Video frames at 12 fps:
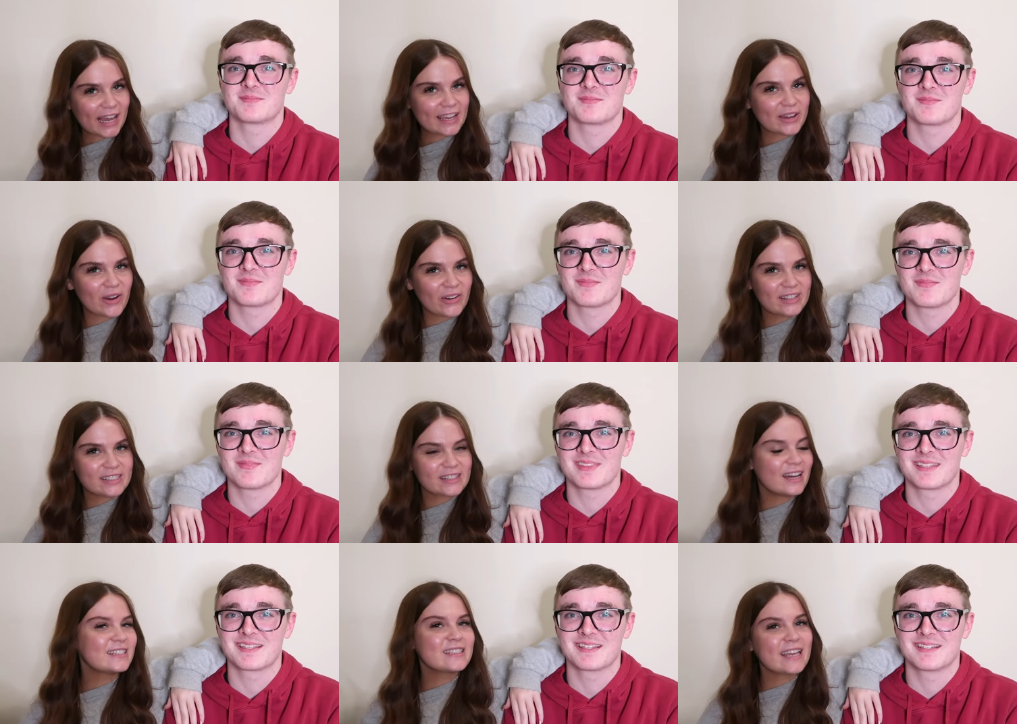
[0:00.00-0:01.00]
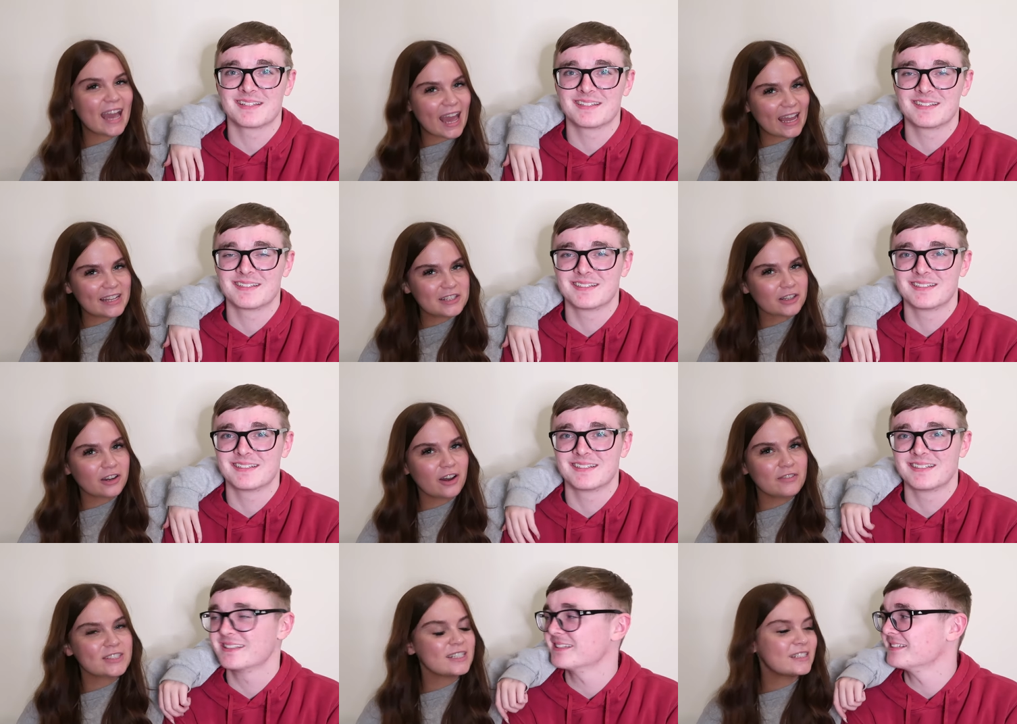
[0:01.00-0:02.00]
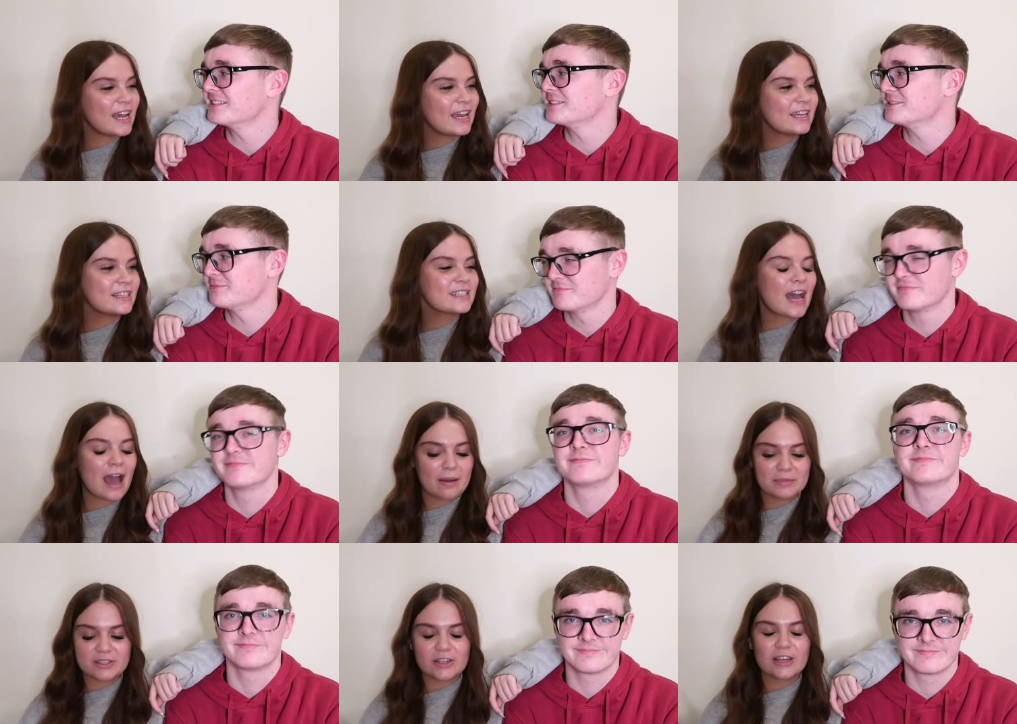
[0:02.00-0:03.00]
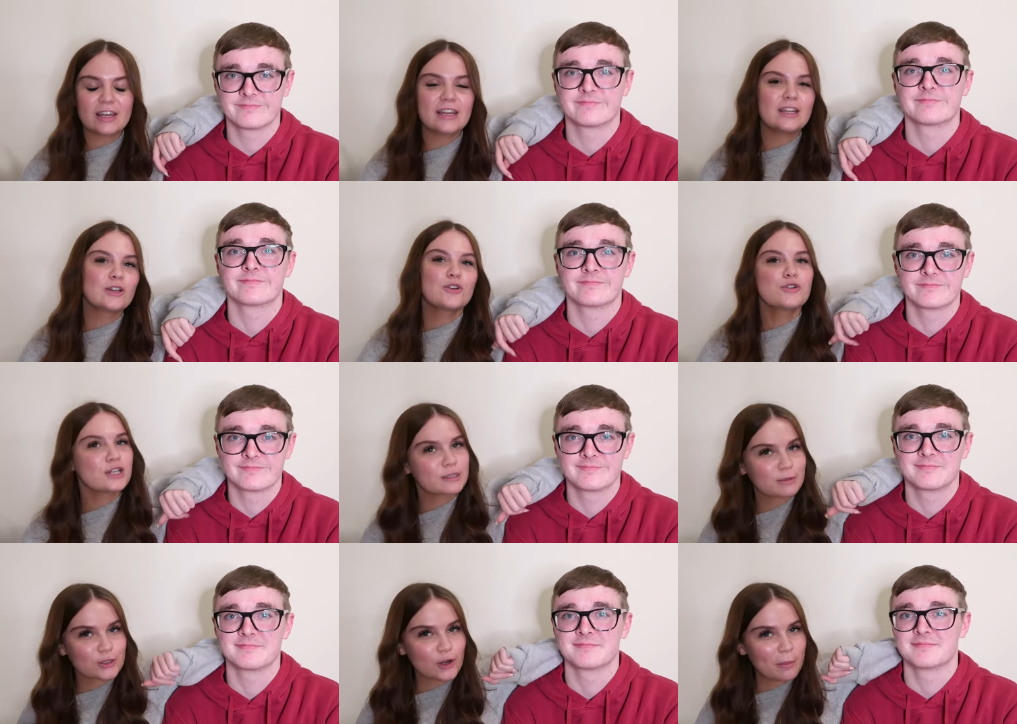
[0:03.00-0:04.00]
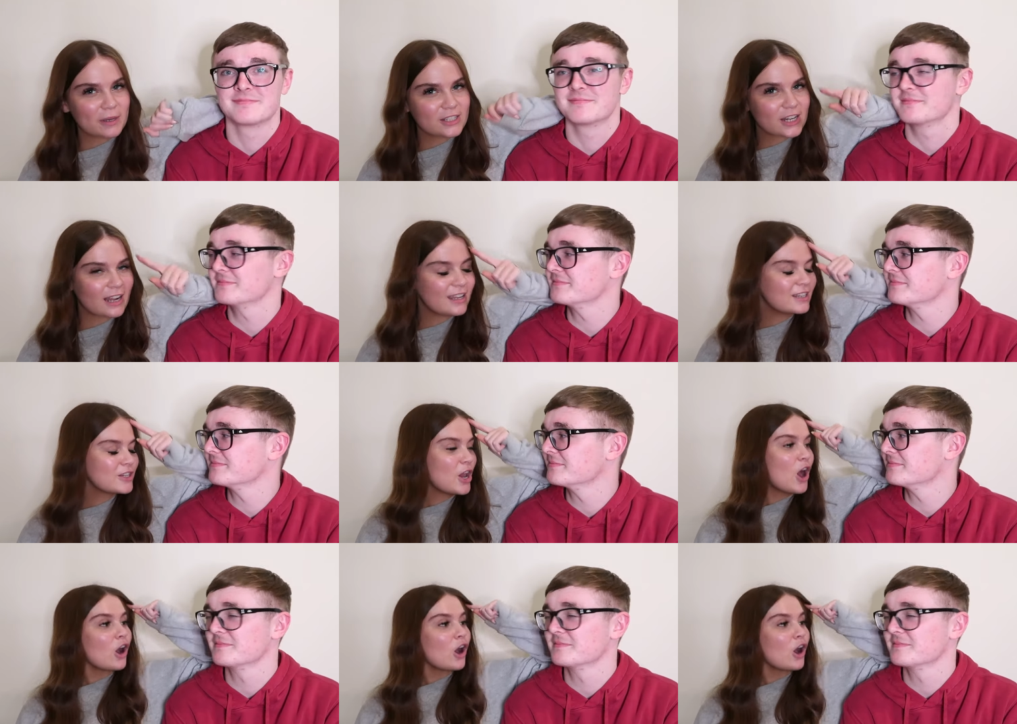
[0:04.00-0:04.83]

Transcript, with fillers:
Speaker 1: Okay, guys, that is the end of today's Amazon Christmas shopping challenge.